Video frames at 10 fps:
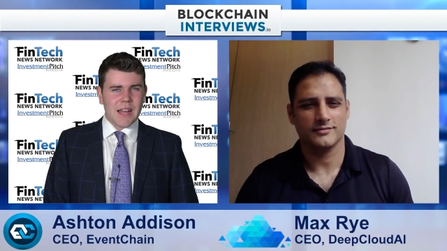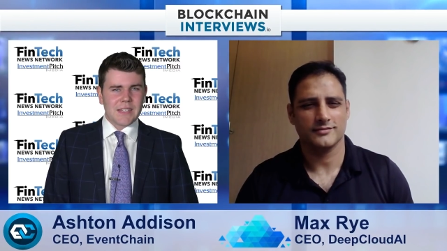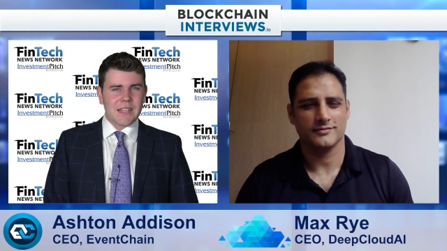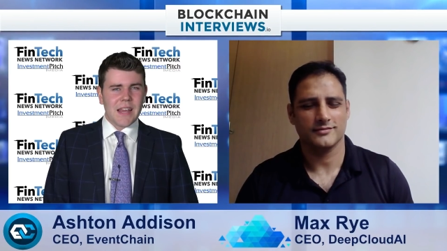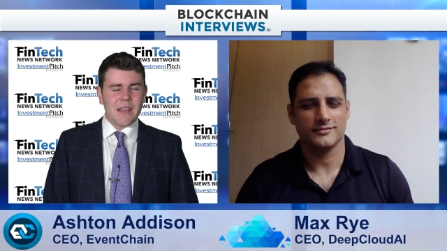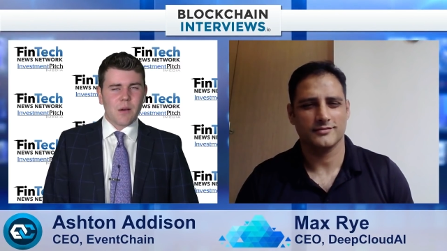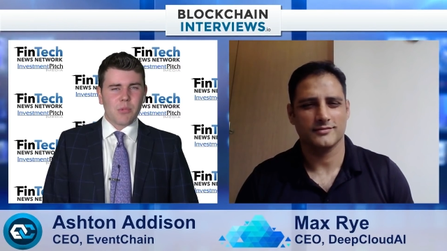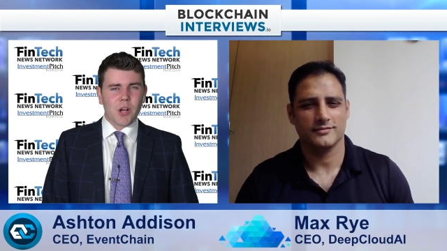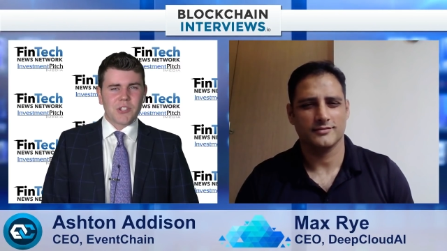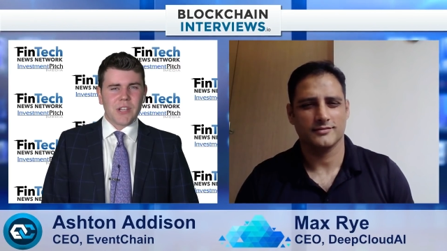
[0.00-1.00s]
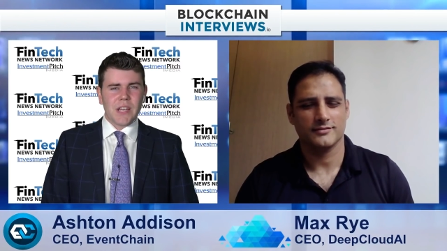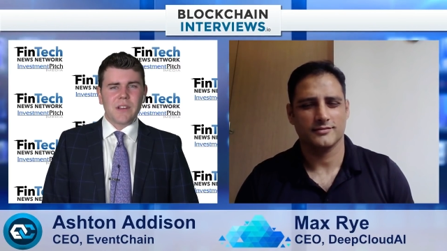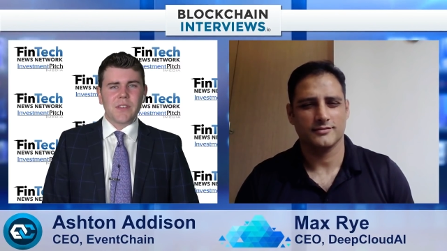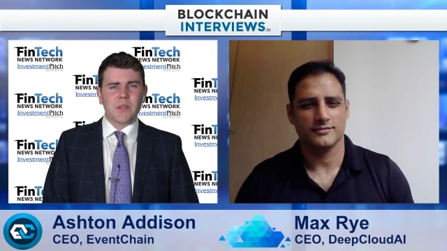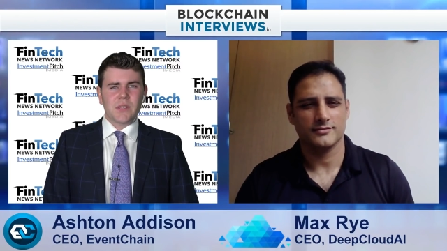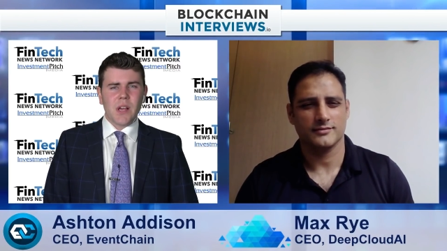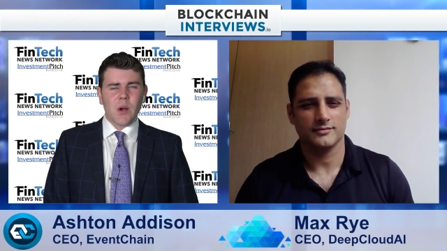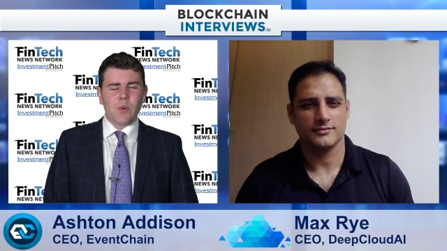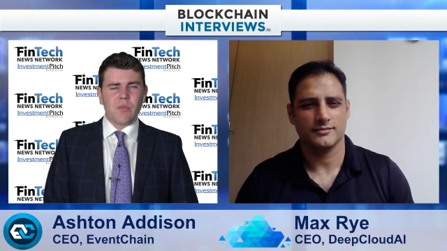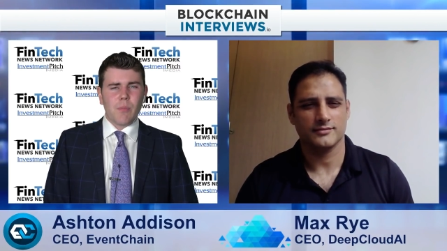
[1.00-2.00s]
Speaker 1: And today on Blockchain Interviews,
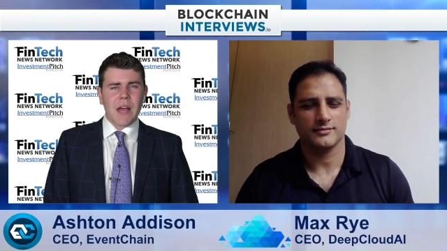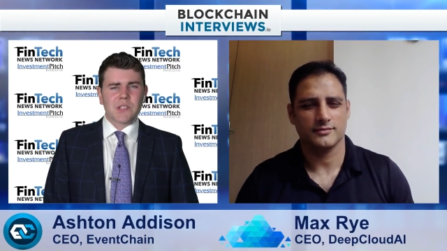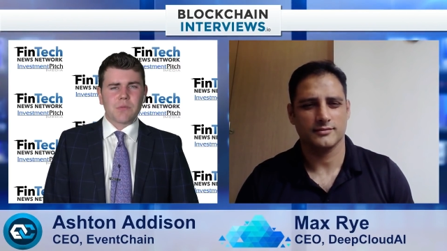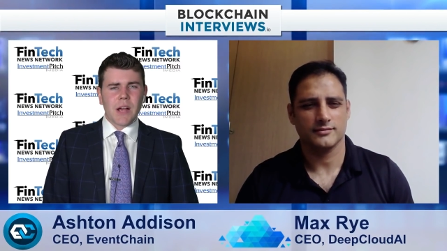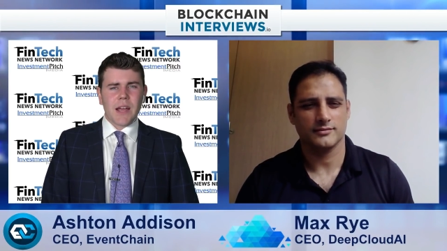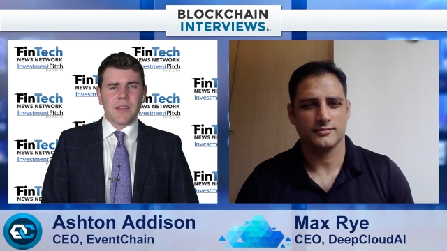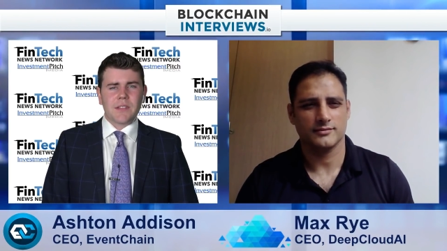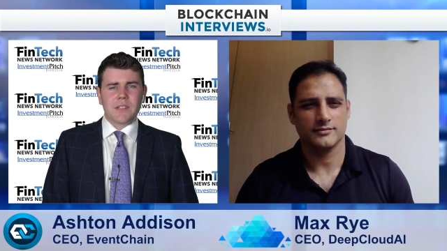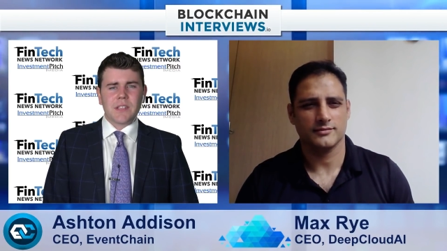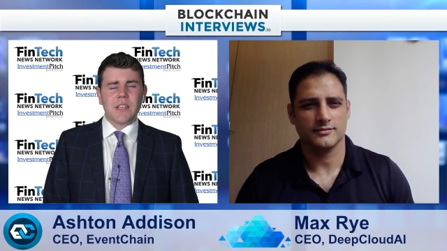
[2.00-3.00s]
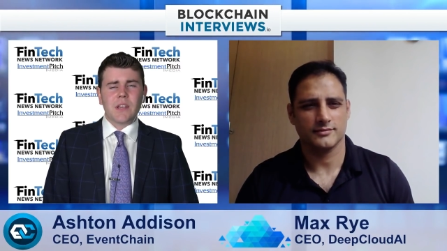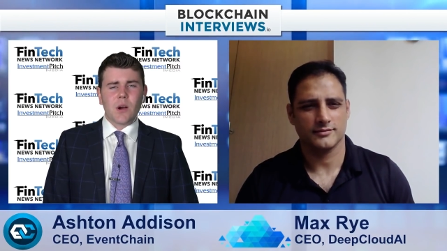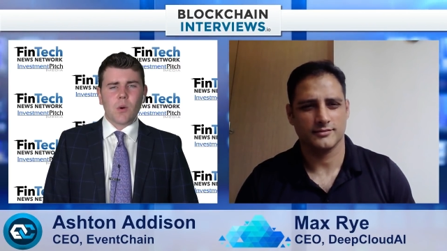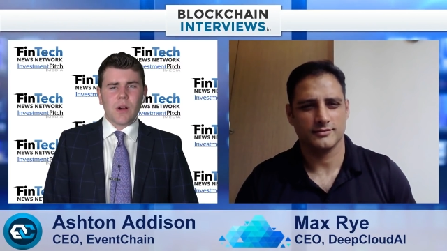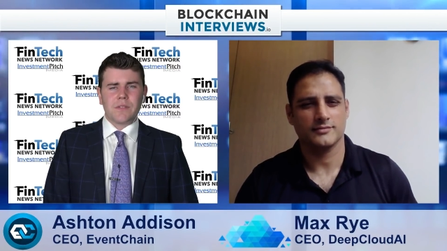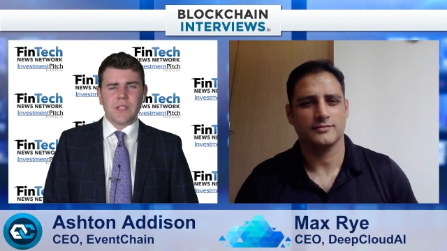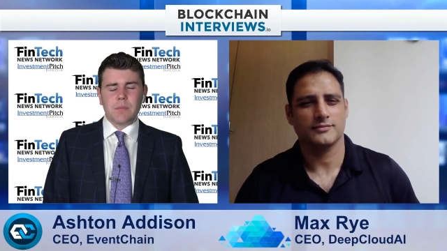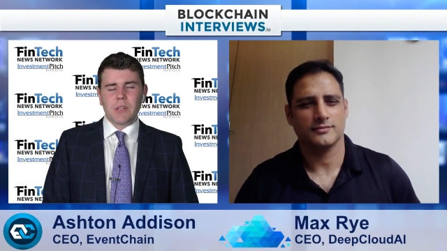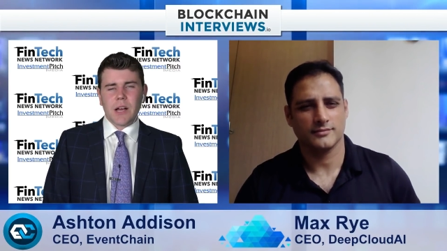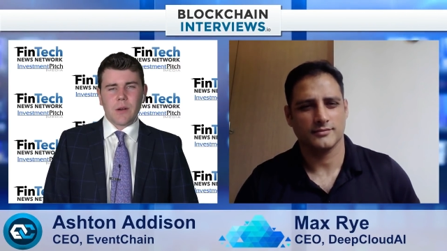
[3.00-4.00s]
we have Max Rye, the CEO of
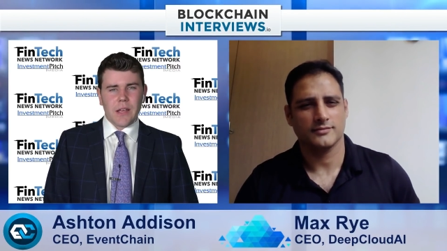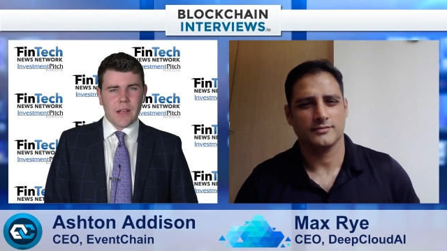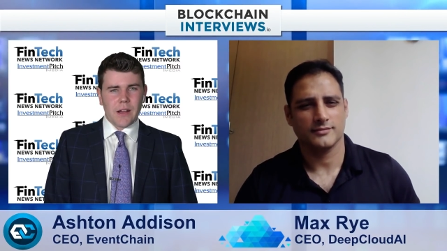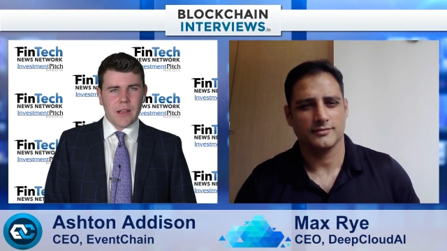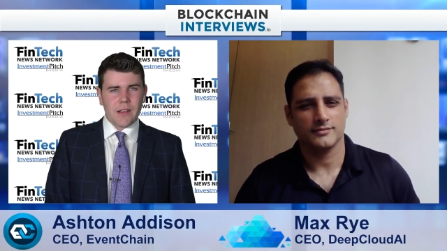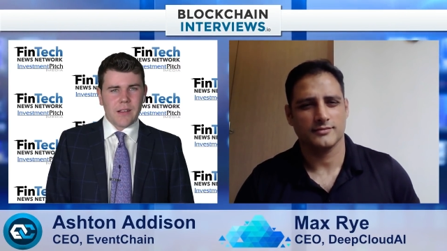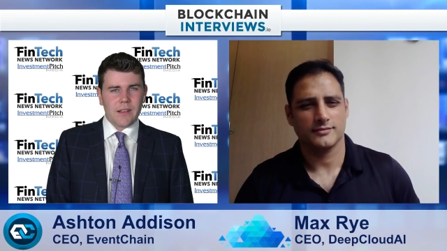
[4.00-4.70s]
DeepCloud AI.